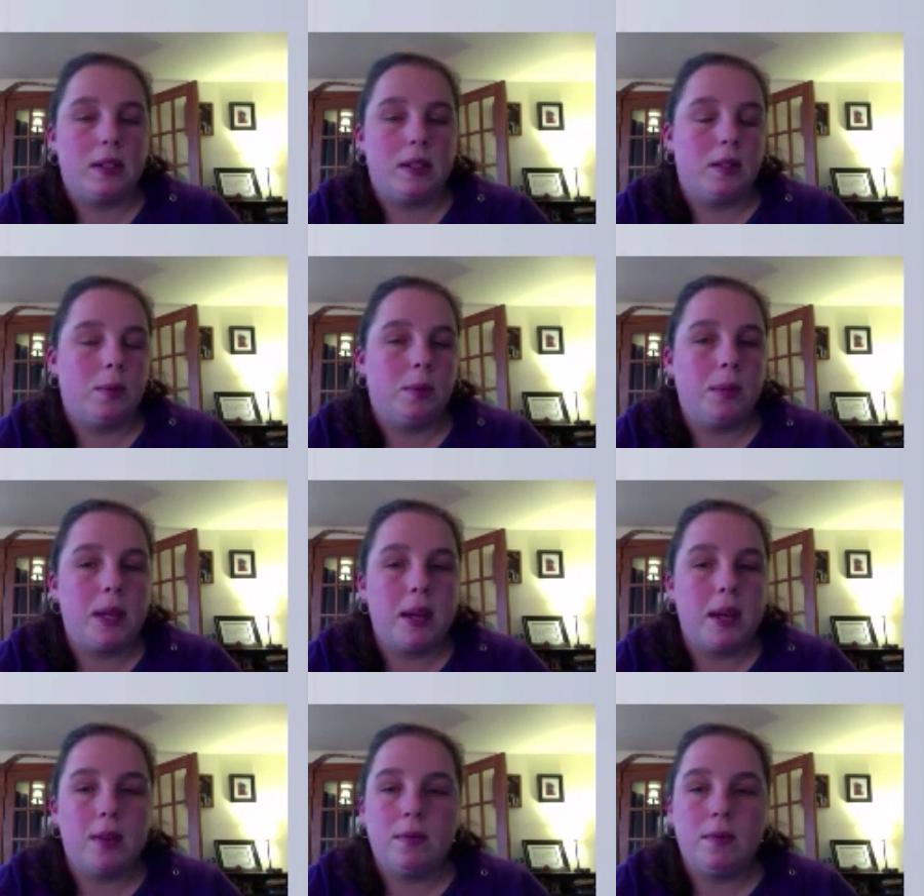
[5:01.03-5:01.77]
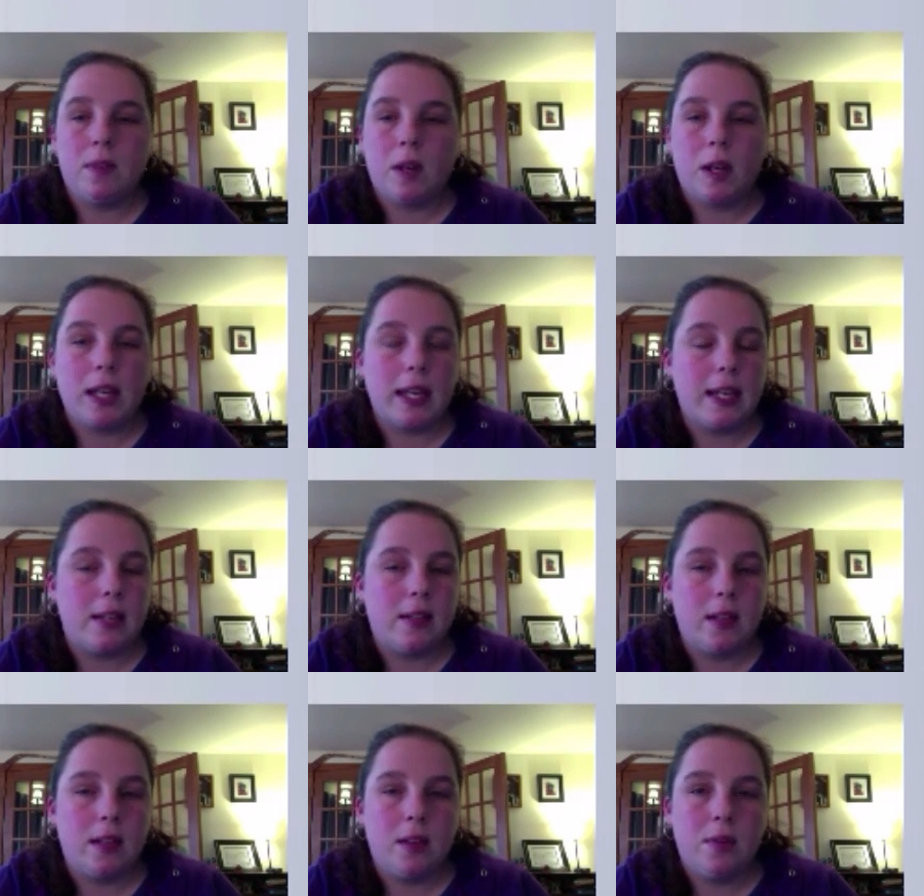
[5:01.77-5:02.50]
This will become very
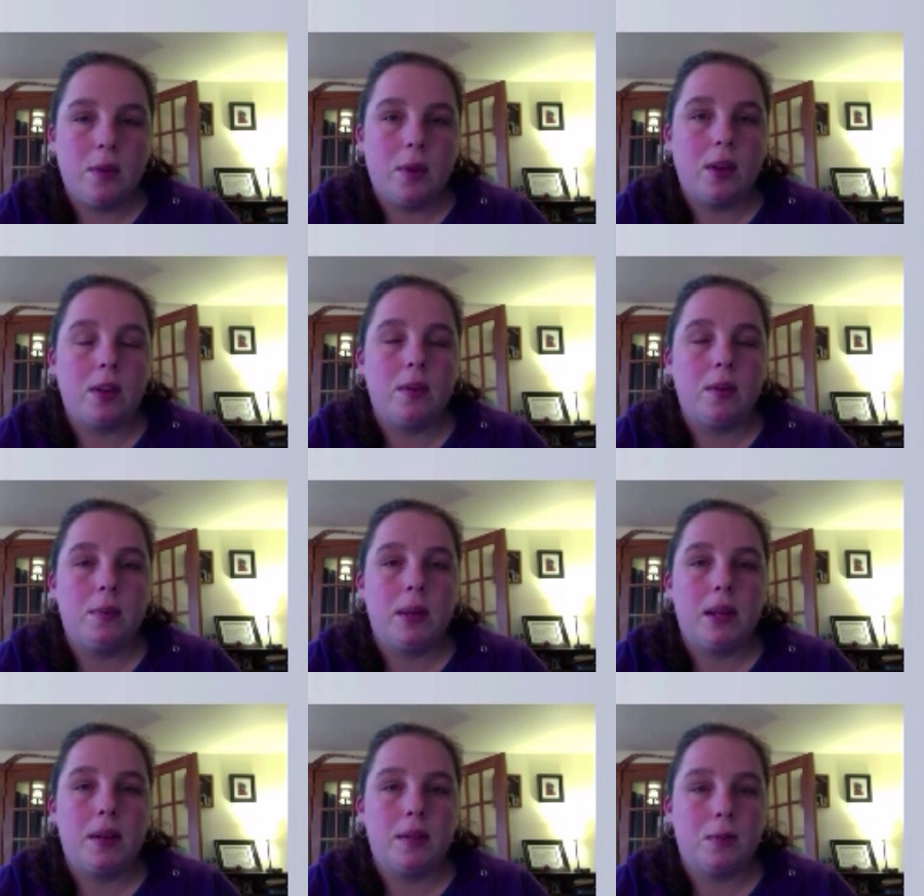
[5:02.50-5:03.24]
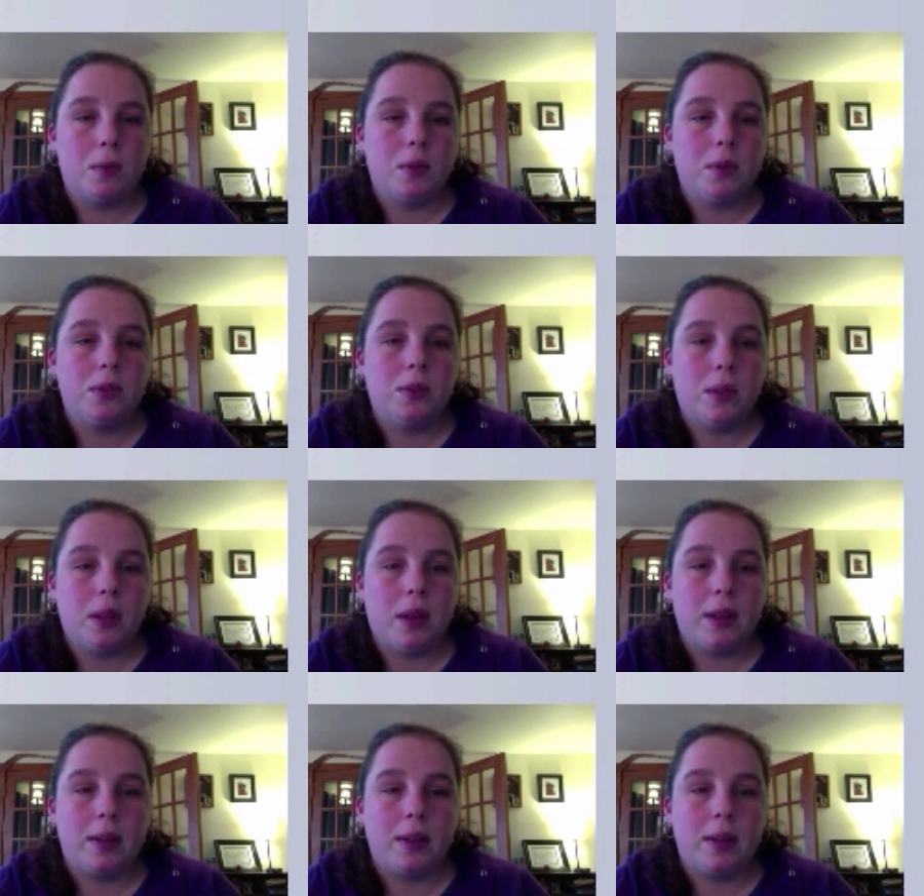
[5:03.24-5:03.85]
easy for you because we'll do a lot